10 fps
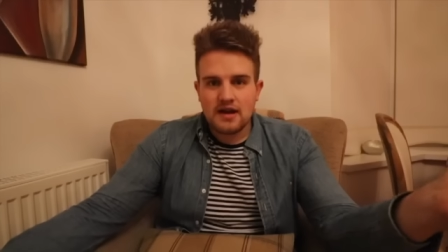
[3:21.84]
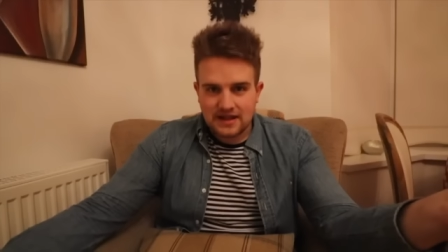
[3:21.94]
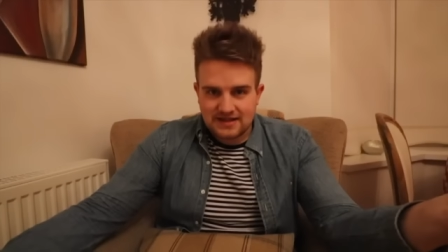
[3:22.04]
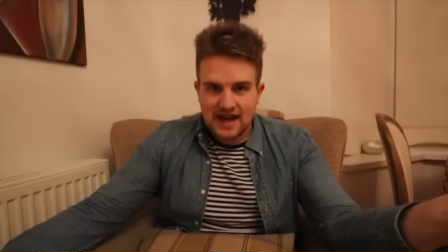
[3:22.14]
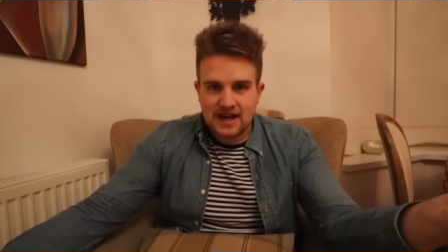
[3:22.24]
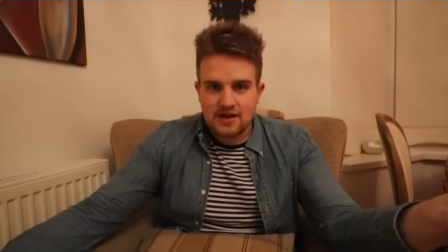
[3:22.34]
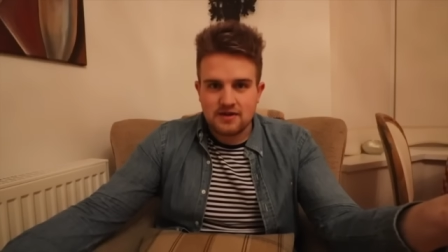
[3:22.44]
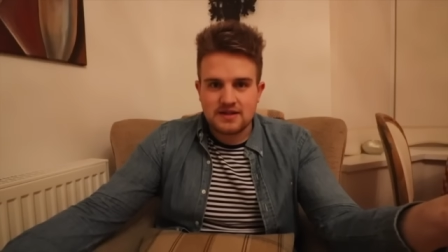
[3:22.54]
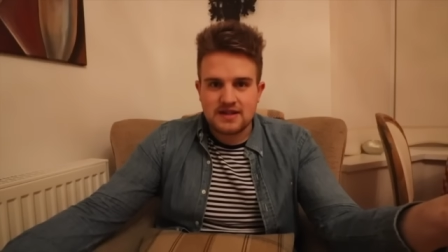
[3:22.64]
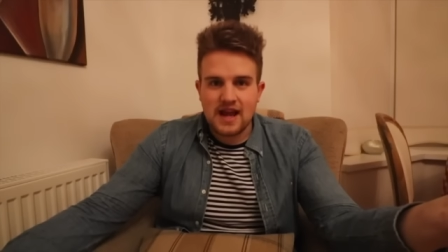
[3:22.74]
Exactly, you
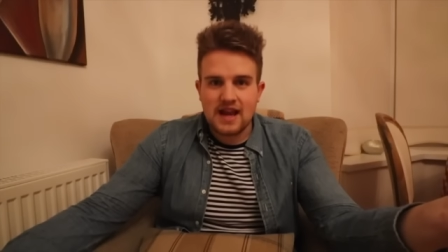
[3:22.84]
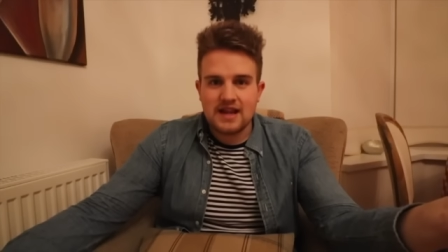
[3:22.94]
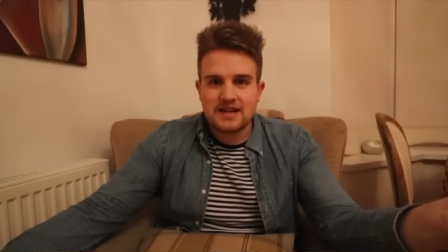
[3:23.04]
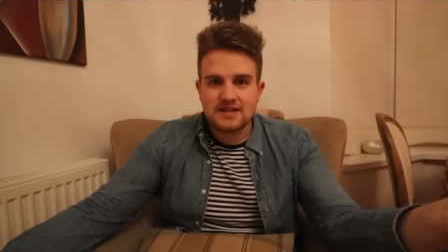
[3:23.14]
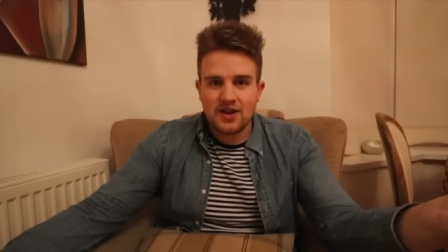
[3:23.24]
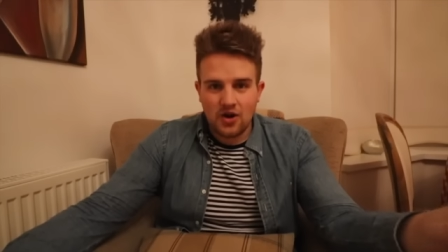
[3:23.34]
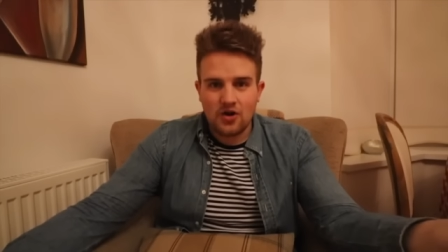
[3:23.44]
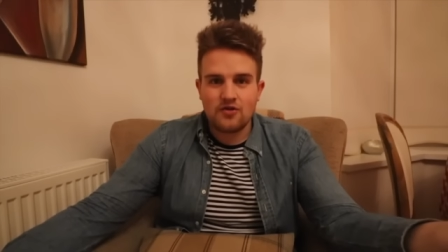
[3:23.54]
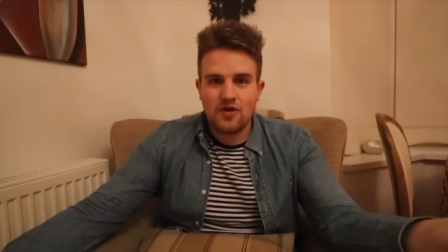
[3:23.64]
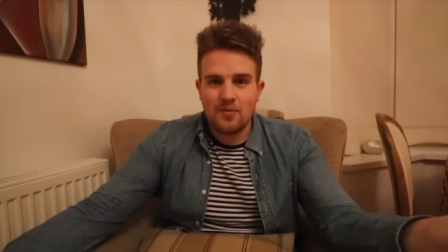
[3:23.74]
can see Elliot is in a
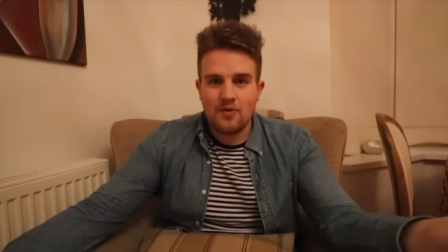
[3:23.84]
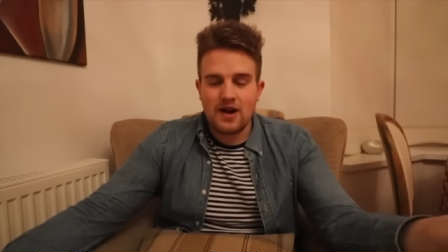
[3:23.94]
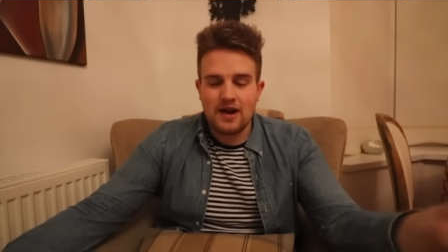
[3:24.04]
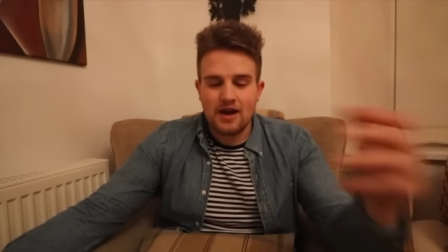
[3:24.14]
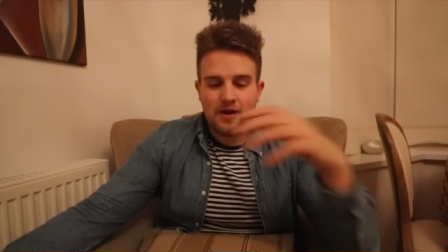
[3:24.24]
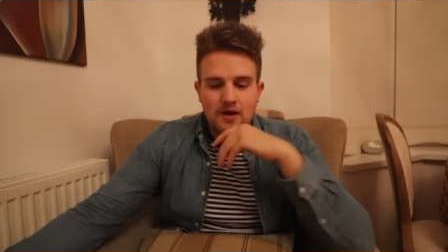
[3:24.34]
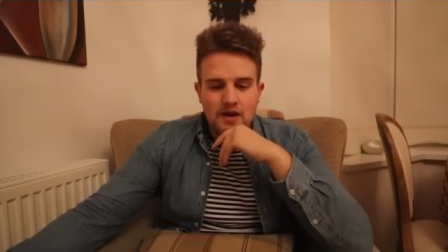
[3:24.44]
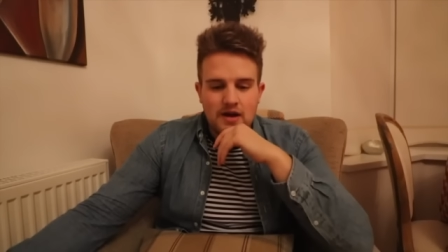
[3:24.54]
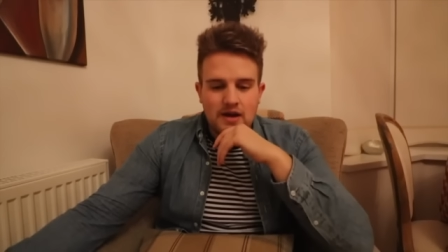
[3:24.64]
lot of trouble right now.